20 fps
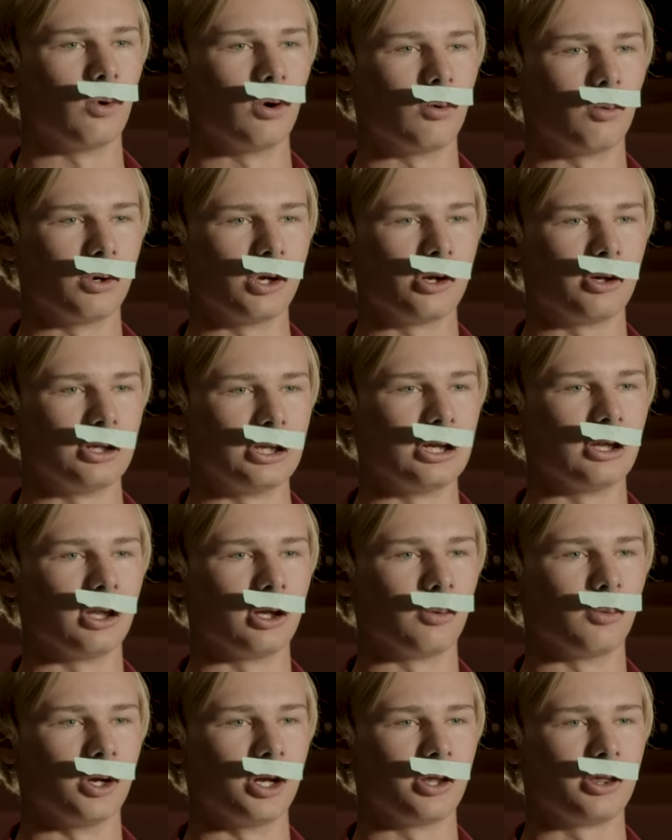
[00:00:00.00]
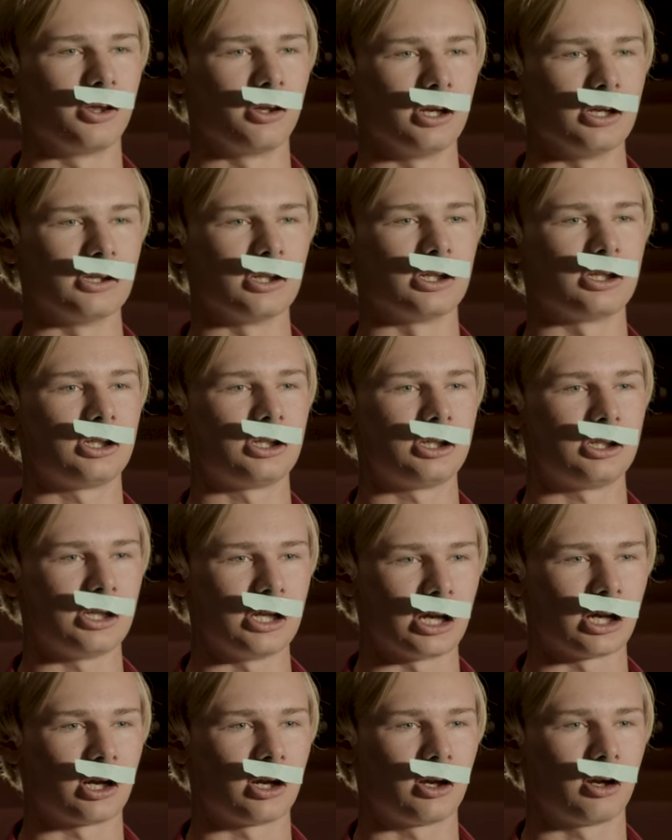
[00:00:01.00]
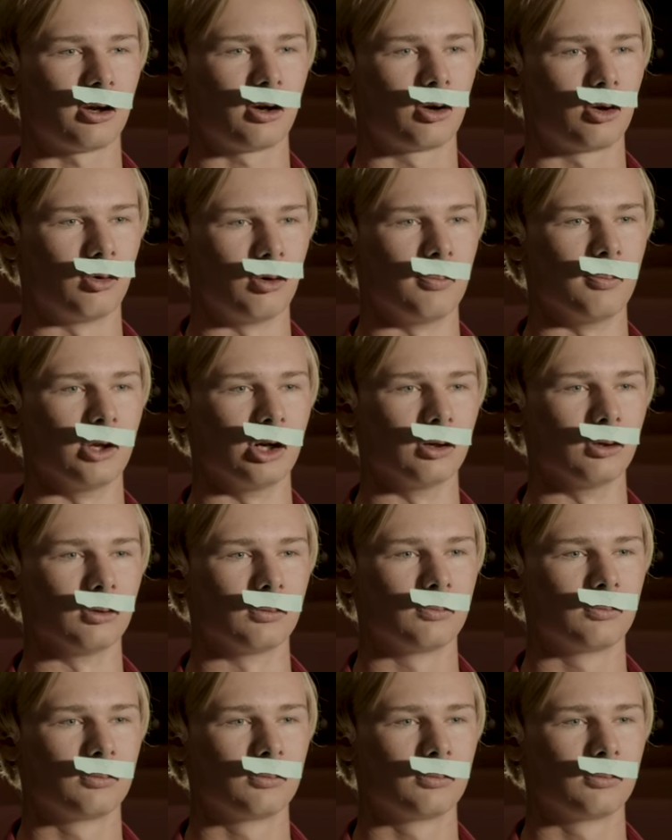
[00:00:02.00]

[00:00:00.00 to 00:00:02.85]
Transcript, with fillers: What we're dealing with is a sick criminal.